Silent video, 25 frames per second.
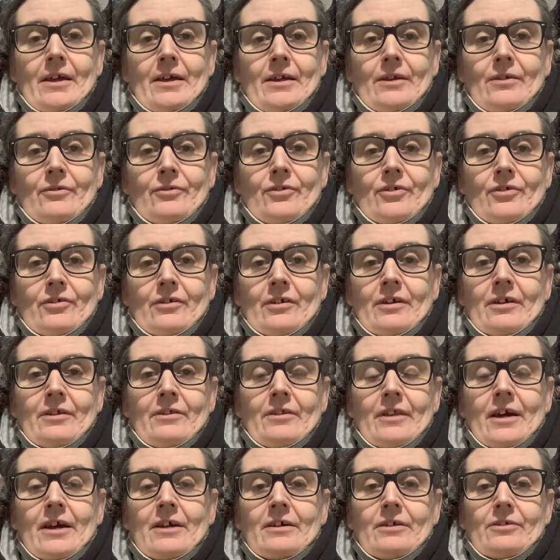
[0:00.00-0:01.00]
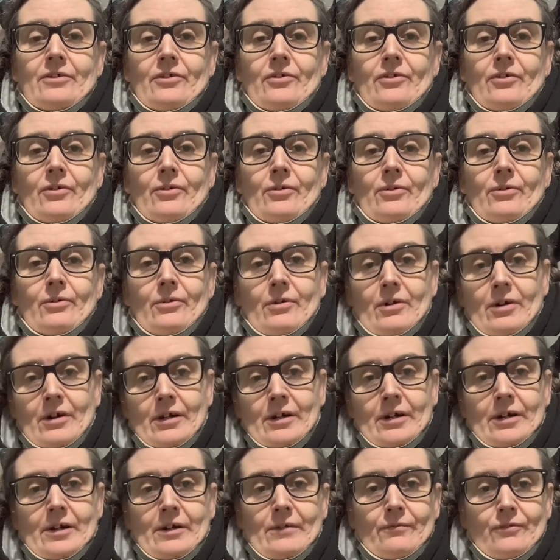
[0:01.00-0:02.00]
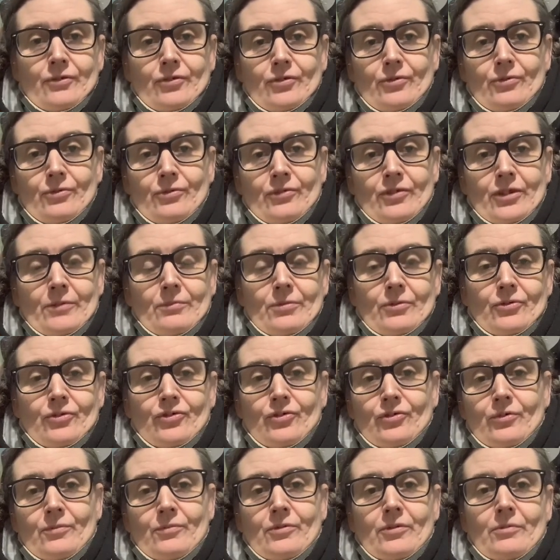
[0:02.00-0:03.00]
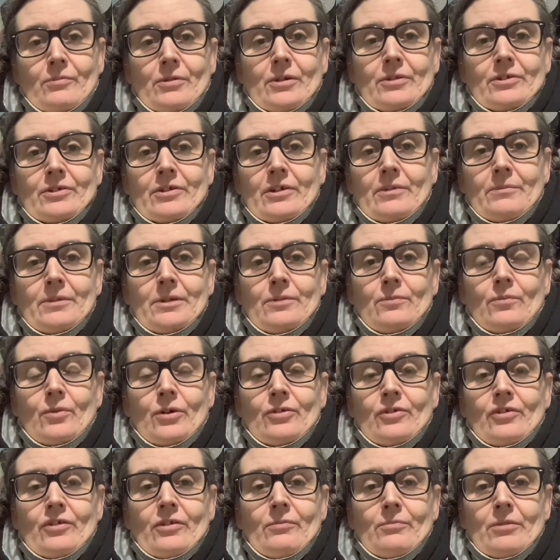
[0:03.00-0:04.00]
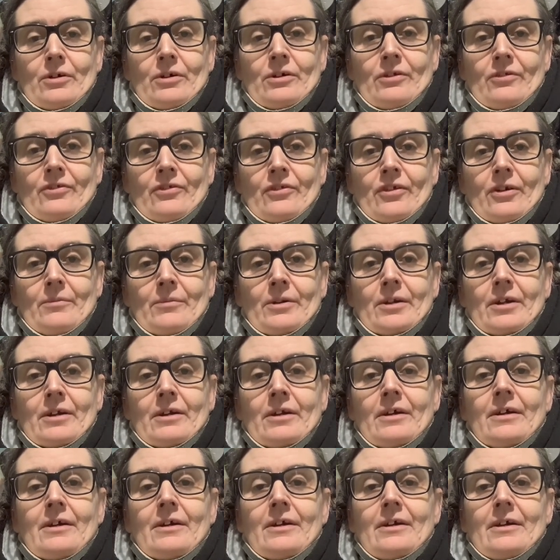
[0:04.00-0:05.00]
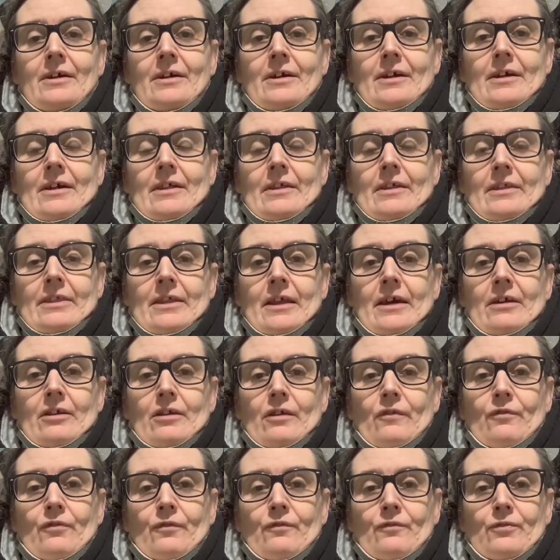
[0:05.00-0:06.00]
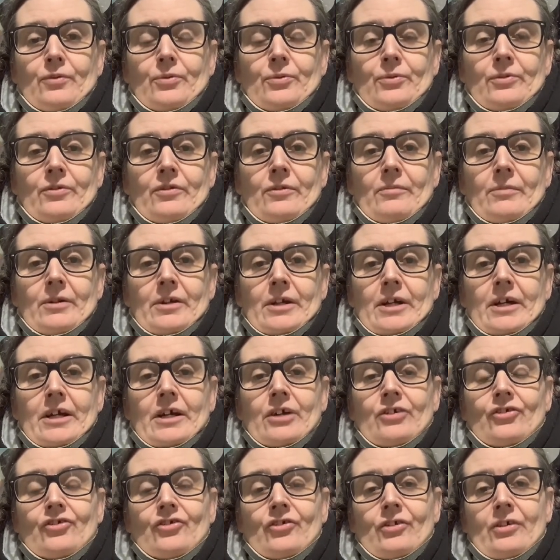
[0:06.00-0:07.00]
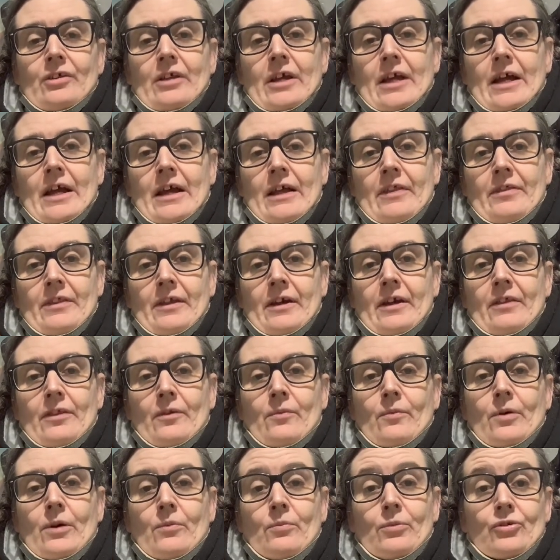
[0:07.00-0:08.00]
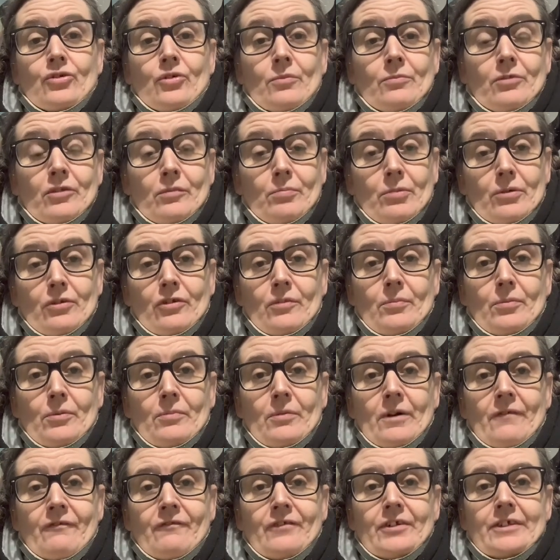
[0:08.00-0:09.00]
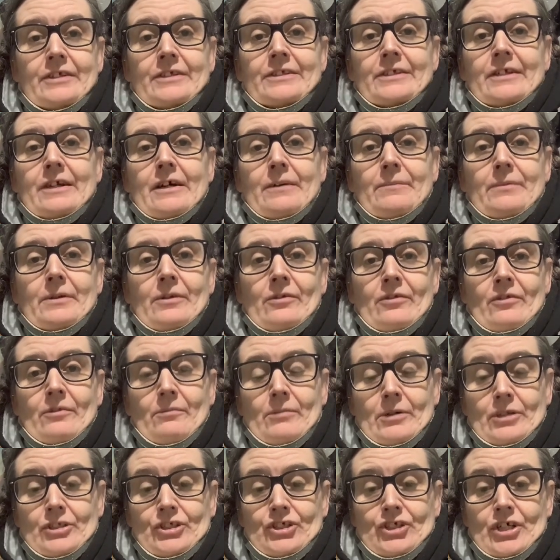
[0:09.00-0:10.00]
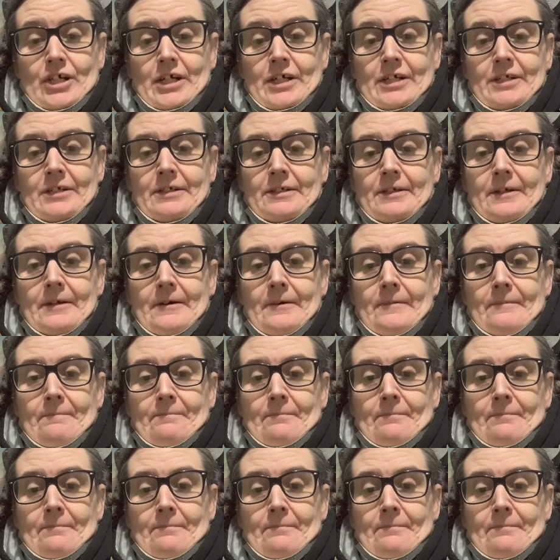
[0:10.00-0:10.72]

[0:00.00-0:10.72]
eat and that, so I have 2 separate tubes in my tummy. One's in my stomach, that's for fluids and medication, and the other one, which I'm supposed to put my feeds up, is in my J.